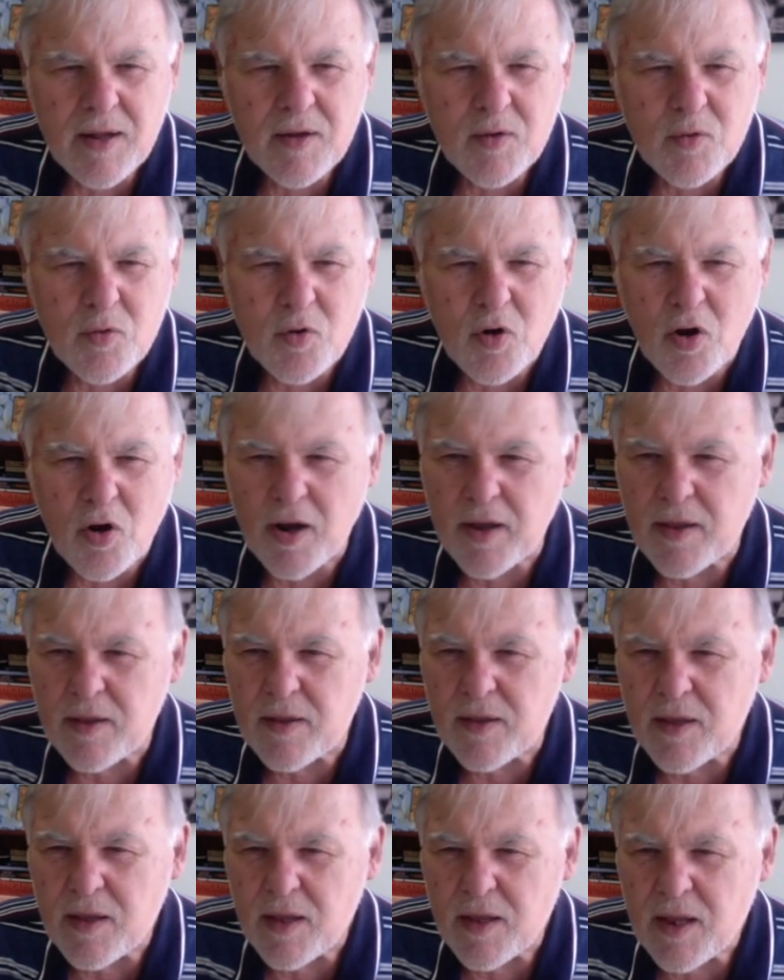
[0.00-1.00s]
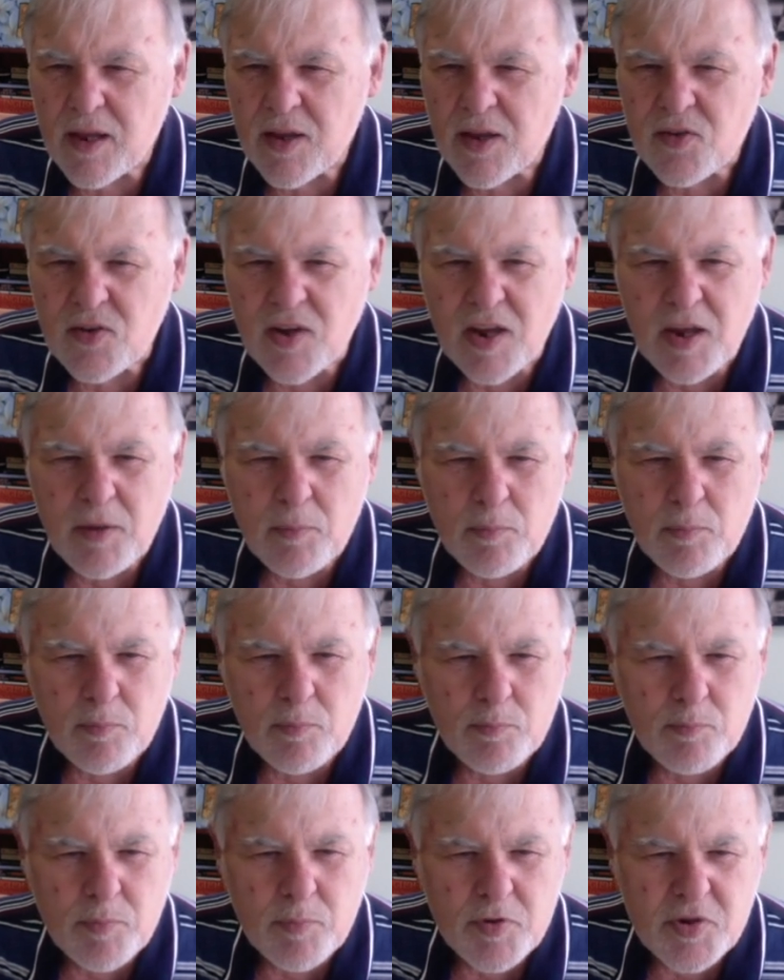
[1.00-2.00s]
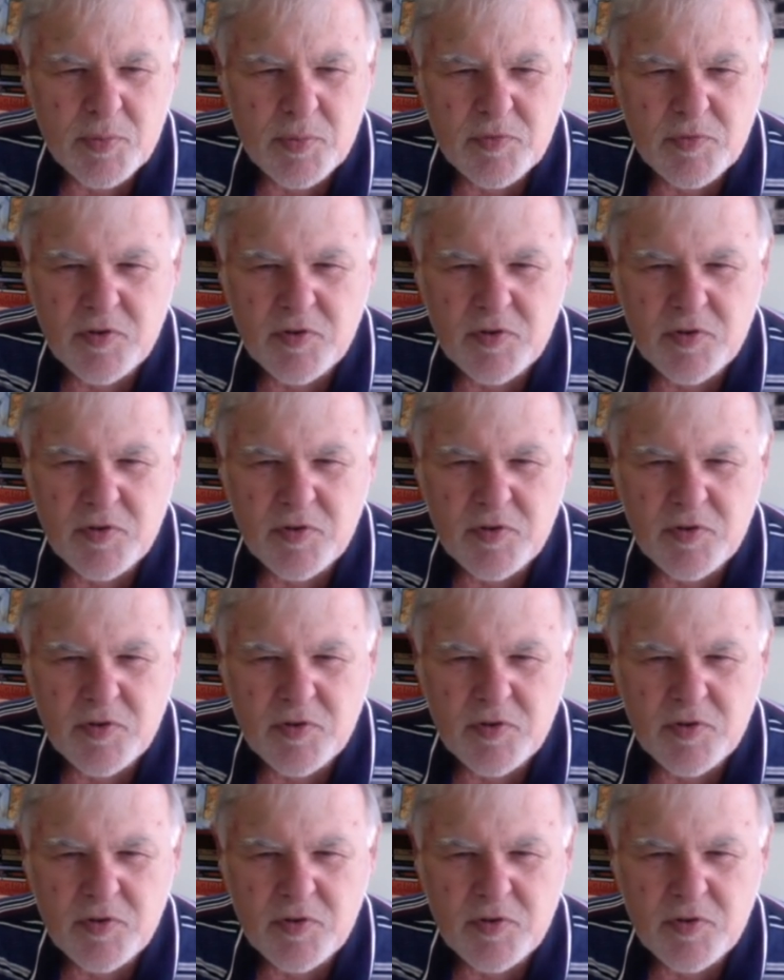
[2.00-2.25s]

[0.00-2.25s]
Right. So he bishop to